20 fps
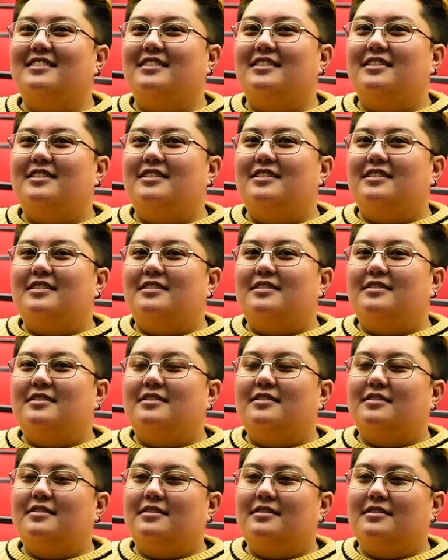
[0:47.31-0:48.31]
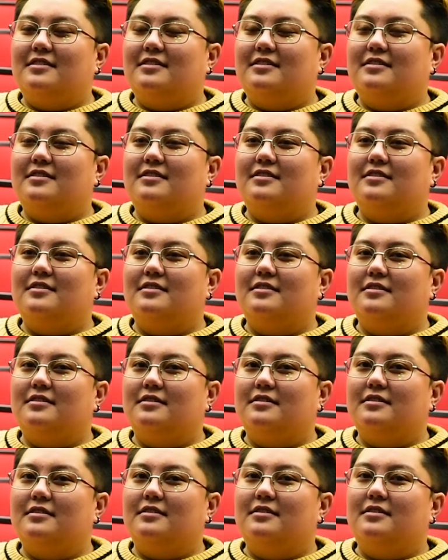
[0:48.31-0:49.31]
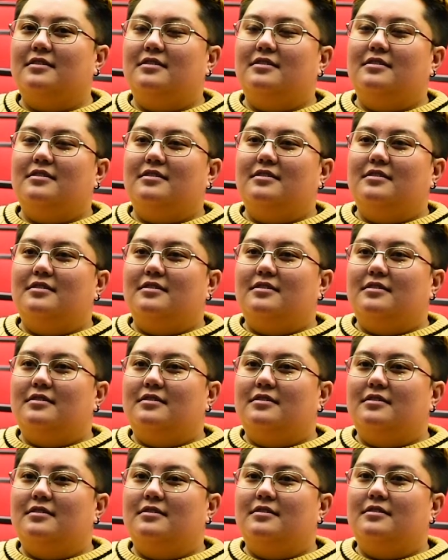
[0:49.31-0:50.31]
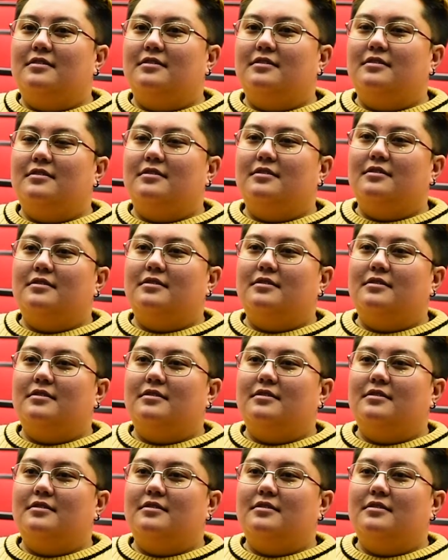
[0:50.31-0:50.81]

No words are spoken by the person on screen.